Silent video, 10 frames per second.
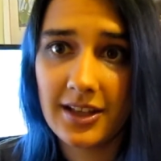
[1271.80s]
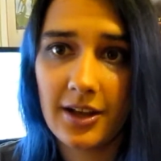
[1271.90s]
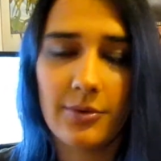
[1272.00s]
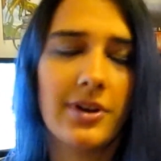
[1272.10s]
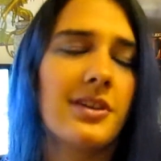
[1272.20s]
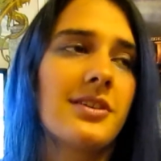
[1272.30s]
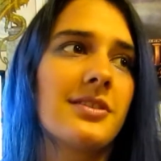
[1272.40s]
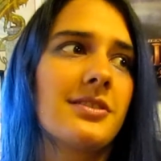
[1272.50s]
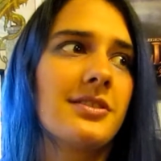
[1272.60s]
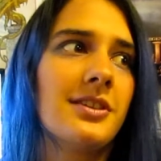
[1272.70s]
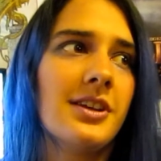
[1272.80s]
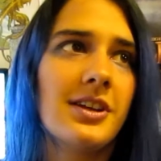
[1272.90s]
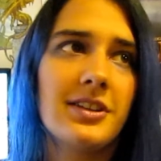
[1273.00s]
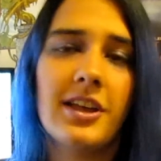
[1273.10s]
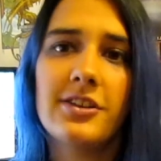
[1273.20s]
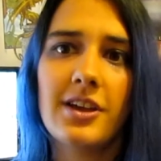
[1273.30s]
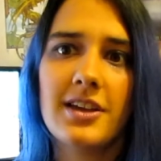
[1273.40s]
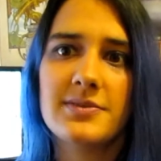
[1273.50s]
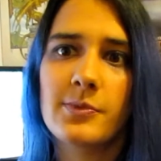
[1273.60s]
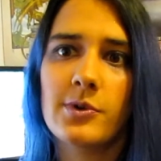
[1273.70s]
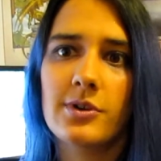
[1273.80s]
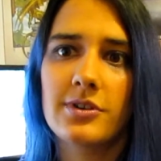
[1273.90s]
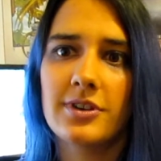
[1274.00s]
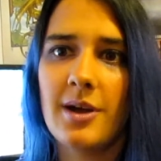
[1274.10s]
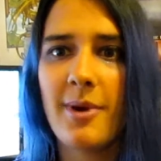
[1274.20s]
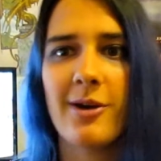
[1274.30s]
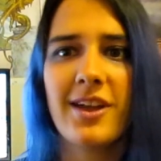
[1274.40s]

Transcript: I want to tell you guys more about